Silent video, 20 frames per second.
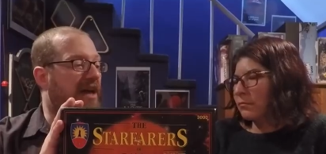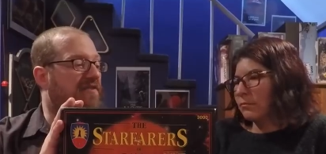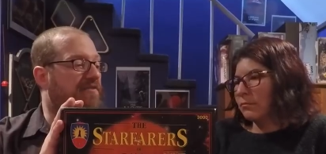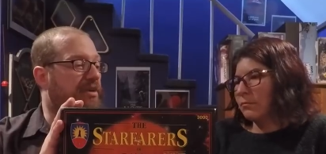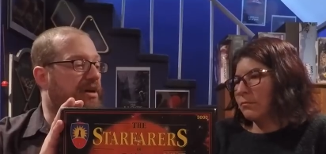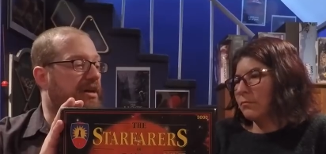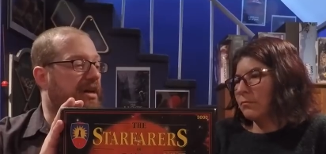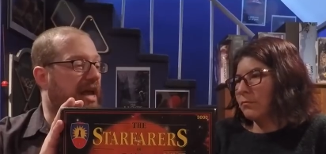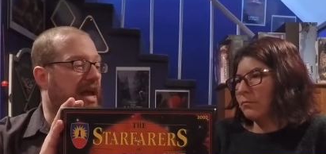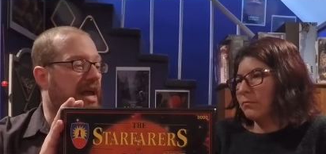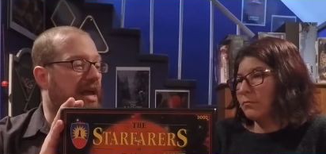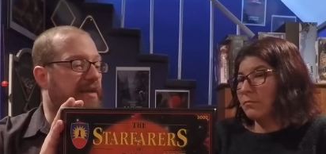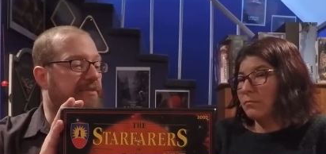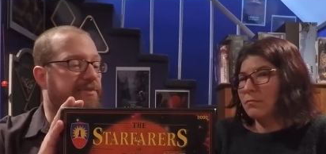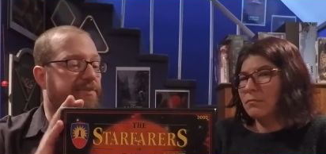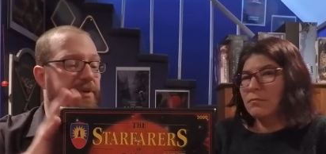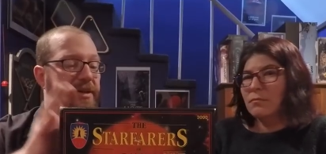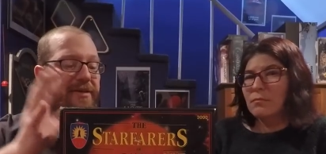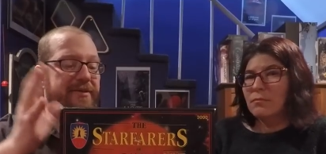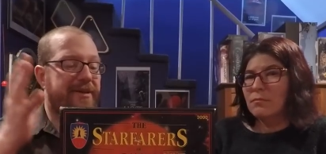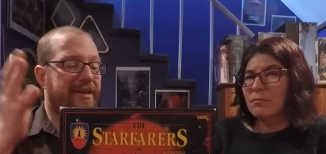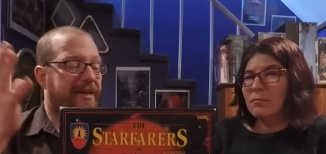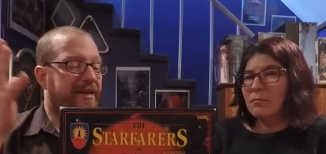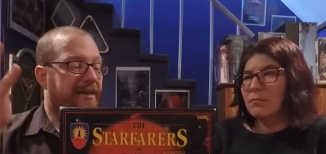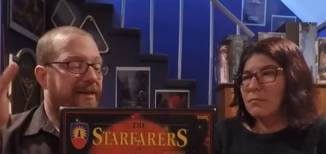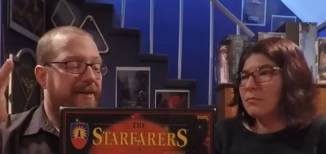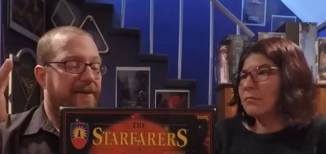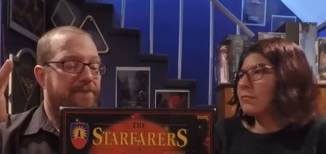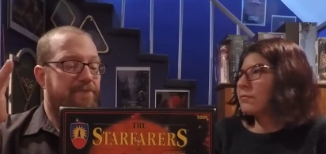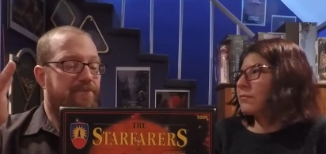Speaker 1: of print games, but
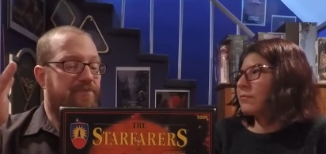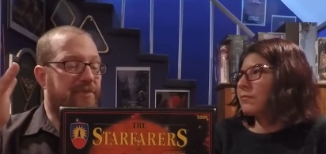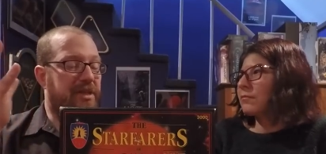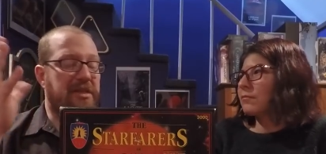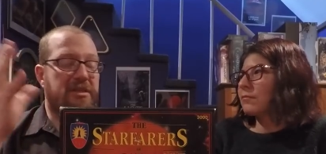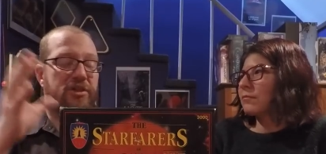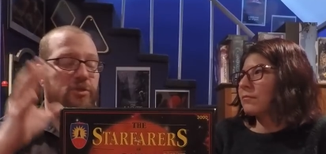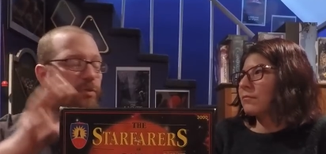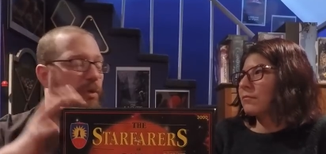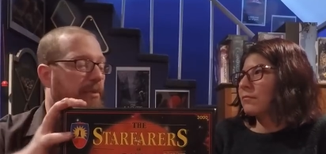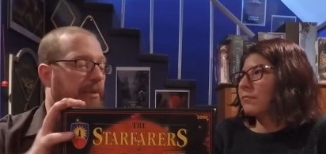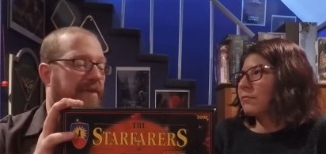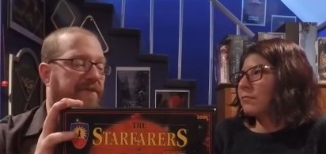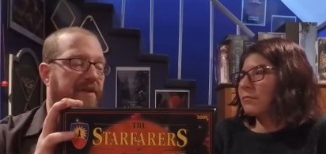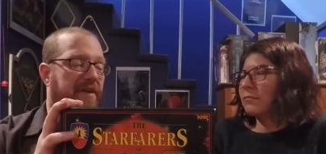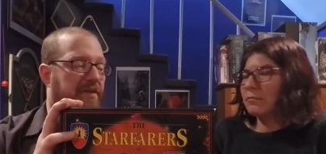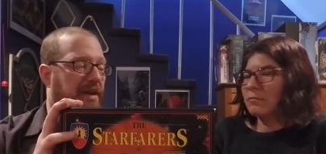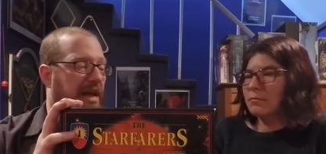this is one of my favorite